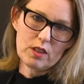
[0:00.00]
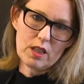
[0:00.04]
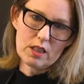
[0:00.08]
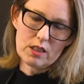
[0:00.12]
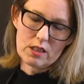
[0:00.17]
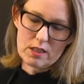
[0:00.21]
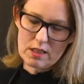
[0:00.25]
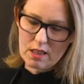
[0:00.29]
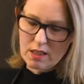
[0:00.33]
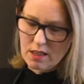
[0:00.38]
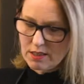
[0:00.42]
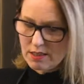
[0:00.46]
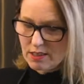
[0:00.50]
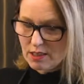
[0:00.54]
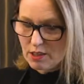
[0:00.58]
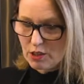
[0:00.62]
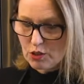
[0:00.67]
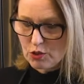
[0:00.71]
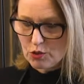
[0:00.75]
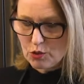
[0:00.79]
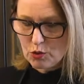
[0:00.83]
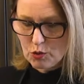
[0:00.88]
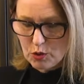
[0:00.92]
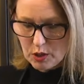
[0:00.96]
They just last in
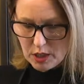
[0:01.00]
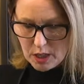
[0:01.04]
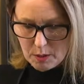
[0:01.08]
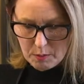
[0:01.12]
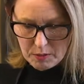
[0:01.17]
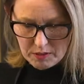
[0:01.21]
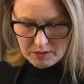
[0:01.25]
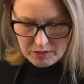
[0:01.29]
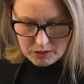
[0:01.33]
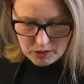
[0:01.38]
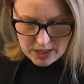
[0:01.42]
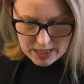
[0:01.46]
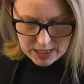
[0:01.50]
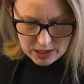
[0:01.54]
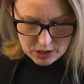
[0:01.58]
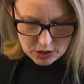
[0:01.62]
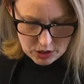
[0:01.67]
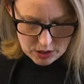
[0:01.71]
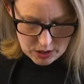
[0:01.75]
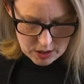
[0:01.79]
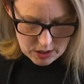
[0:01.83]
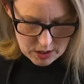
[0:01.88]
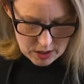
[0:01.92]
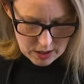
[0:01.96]
your store cupboard for
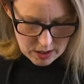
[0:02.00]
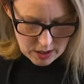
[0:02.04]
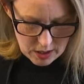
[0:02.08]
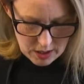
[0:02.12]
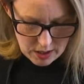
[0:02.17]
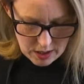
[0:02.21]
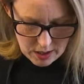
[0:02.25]
ages.